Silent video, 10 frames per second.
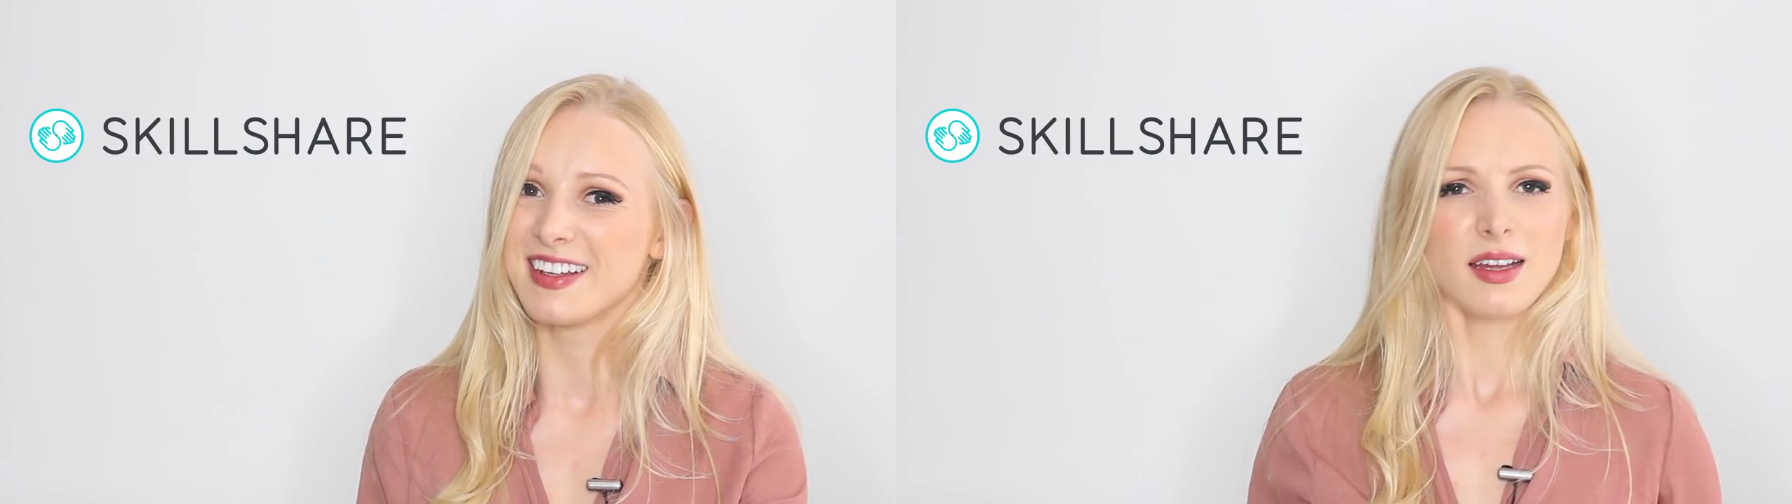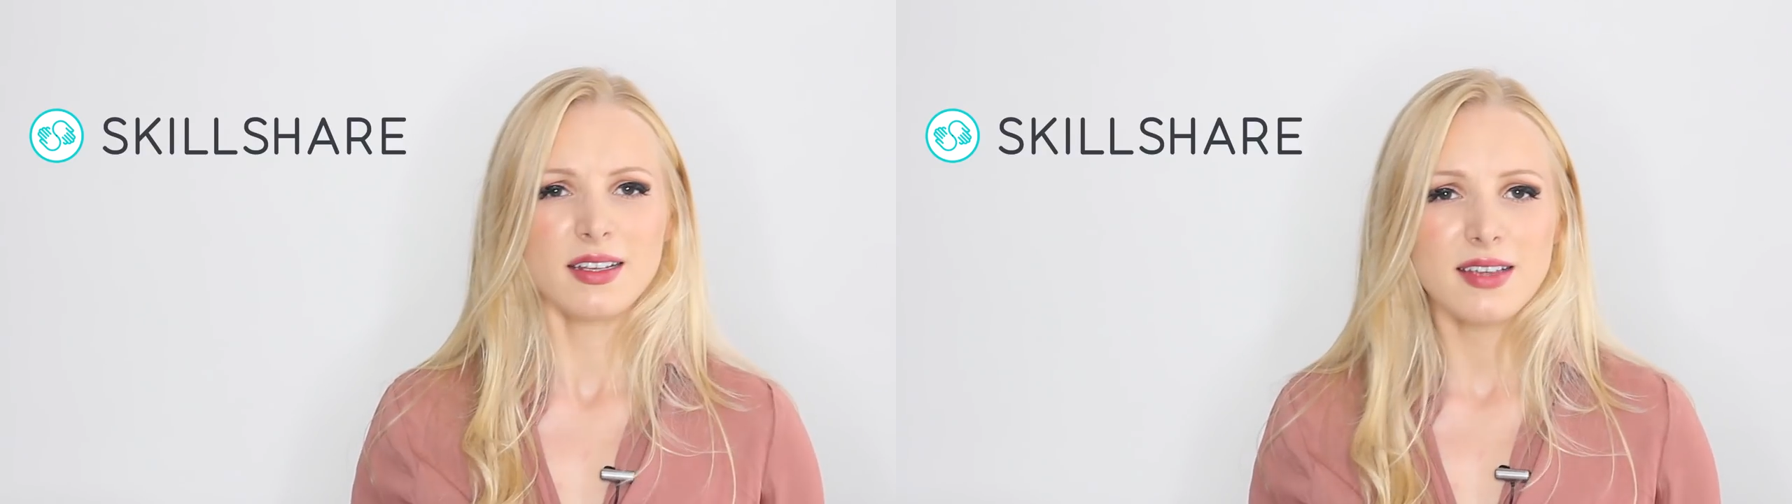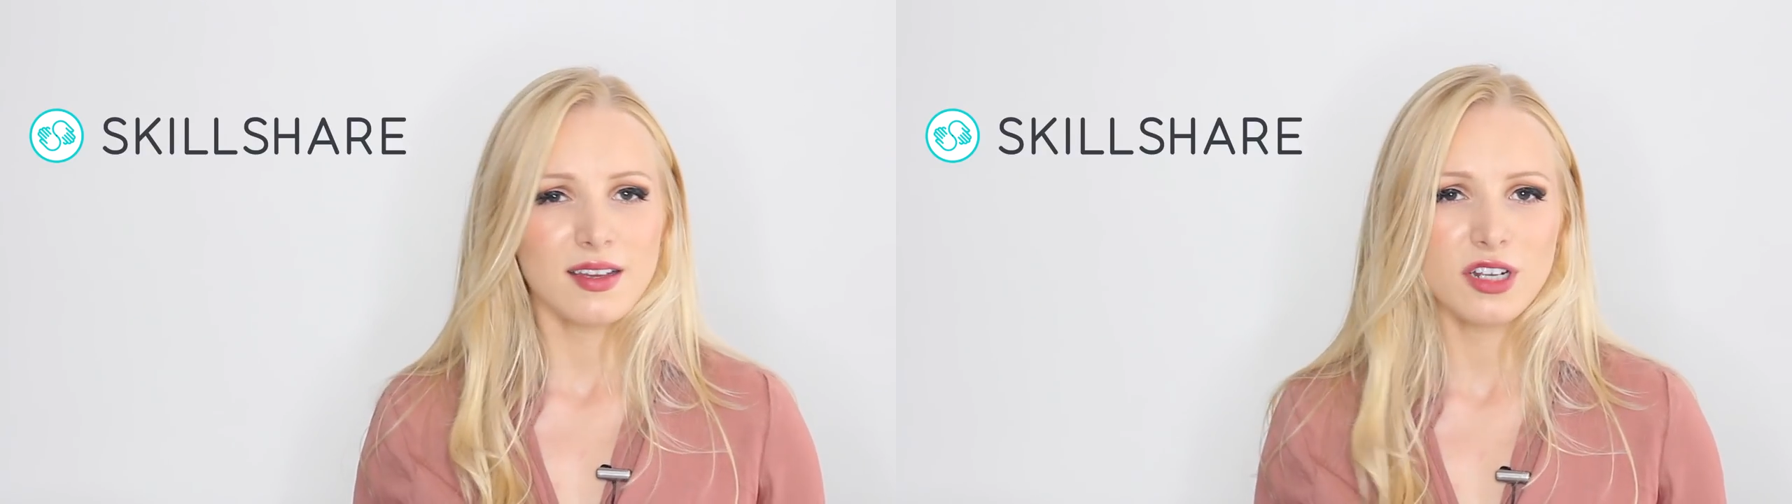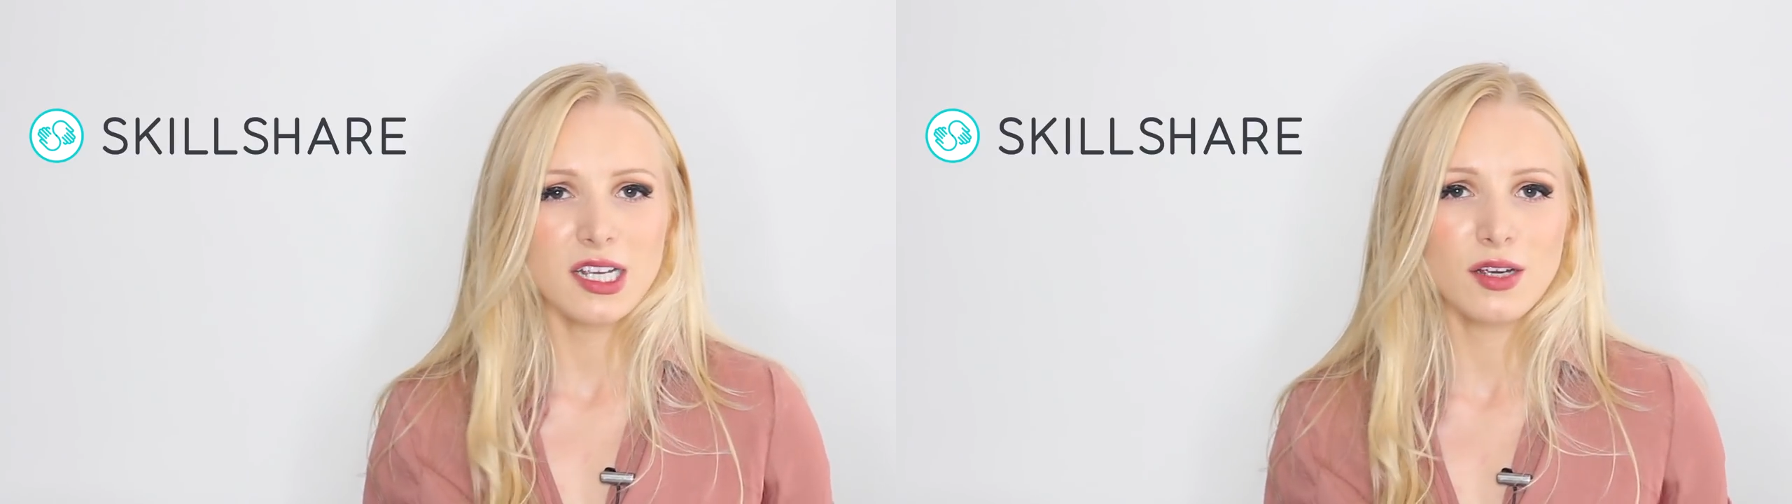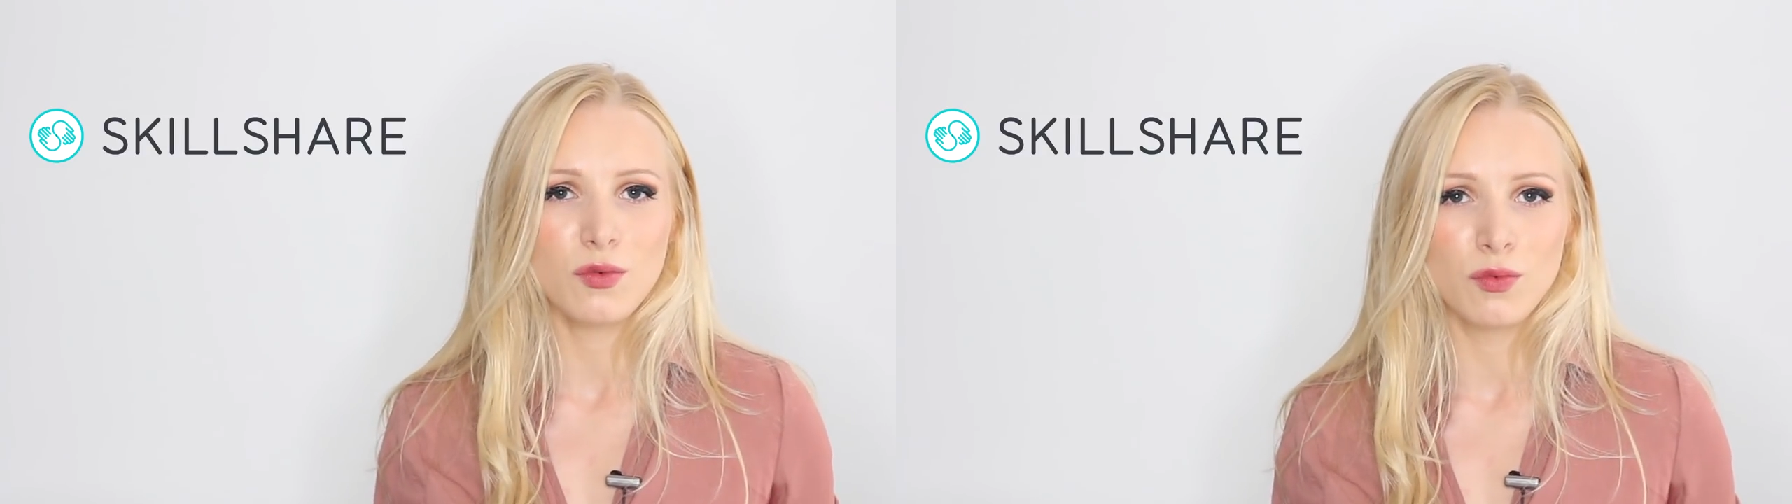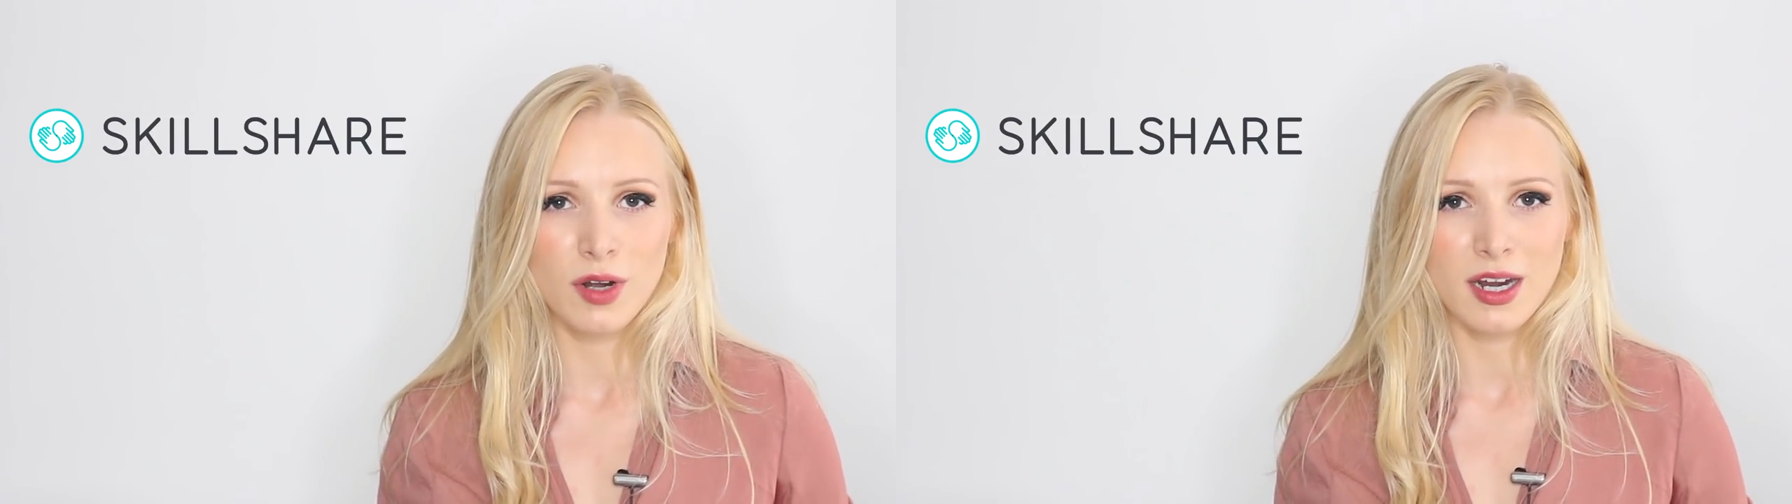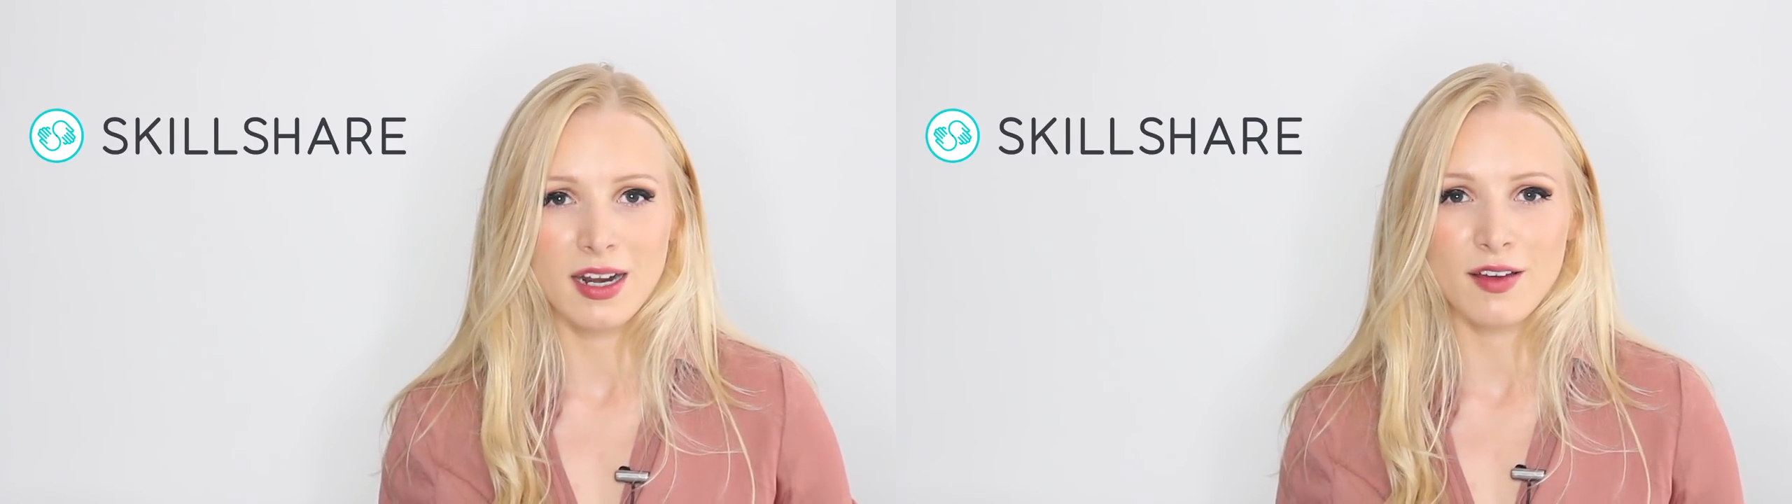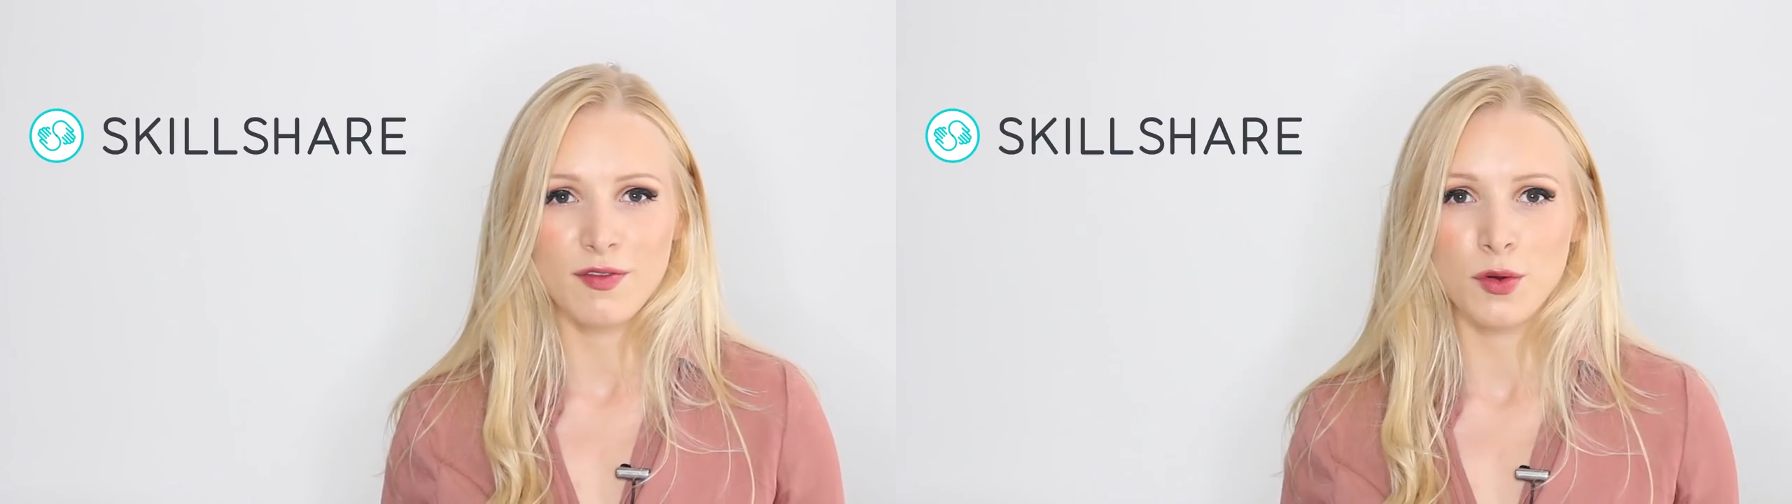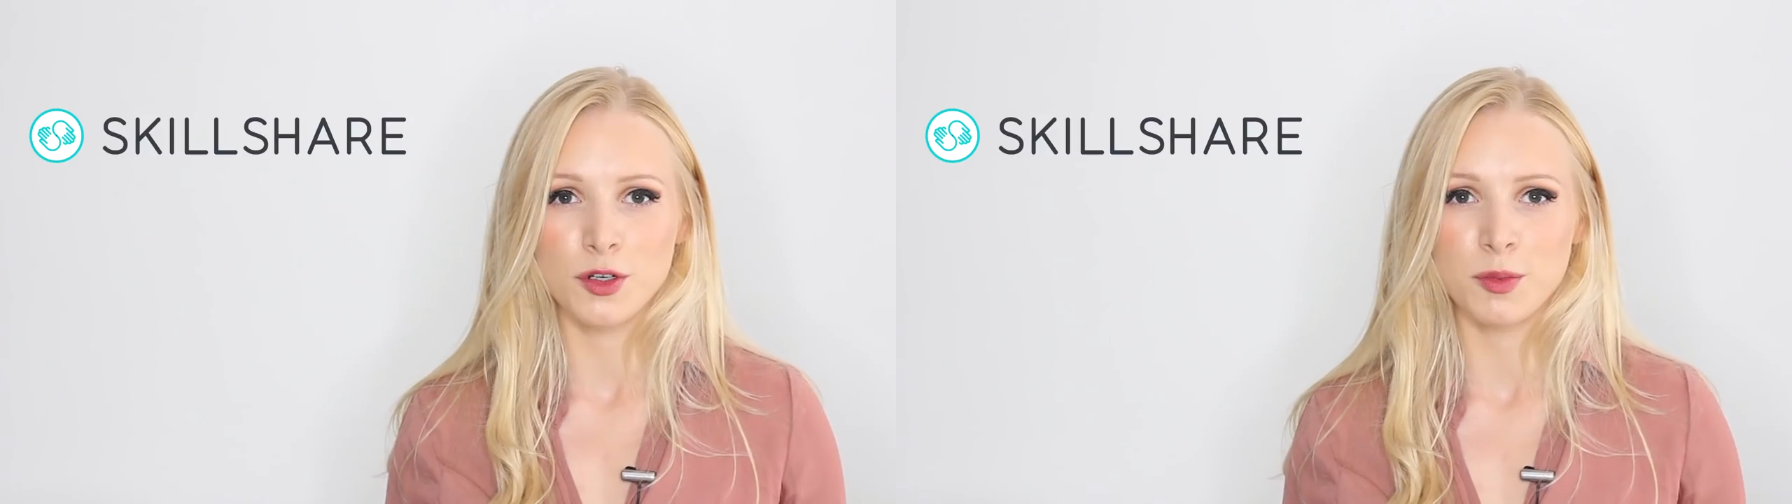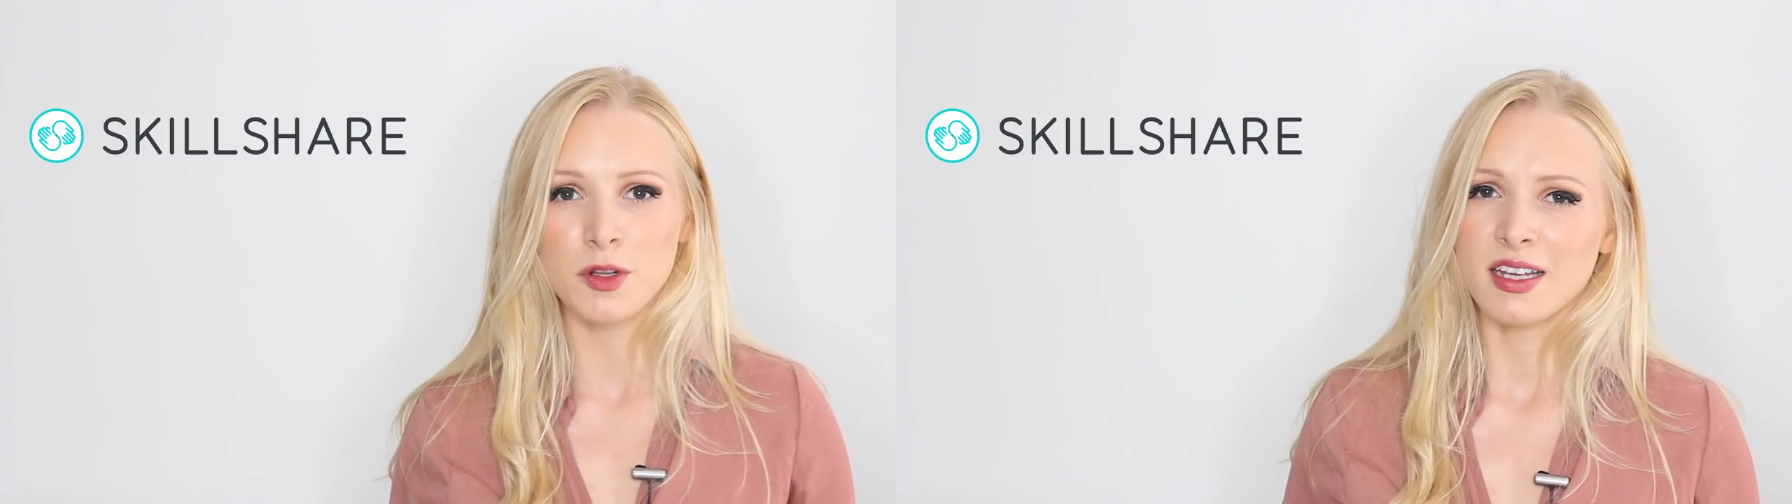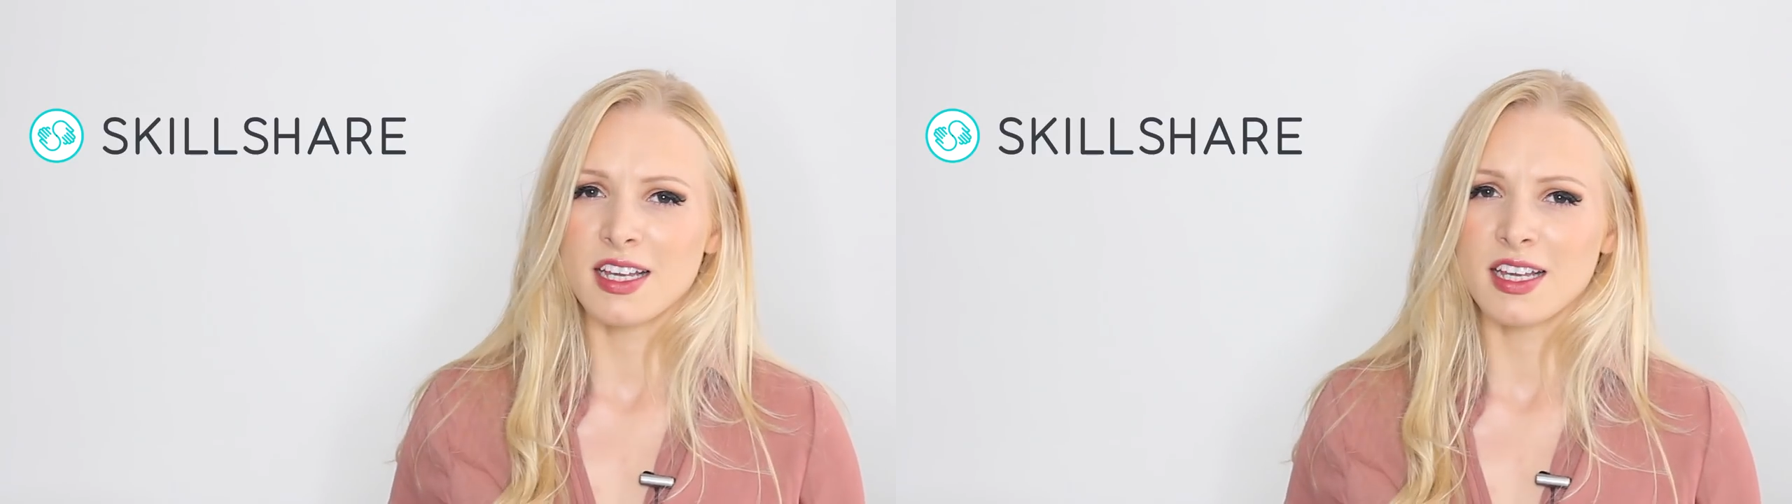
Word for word: And it's actually really affordable.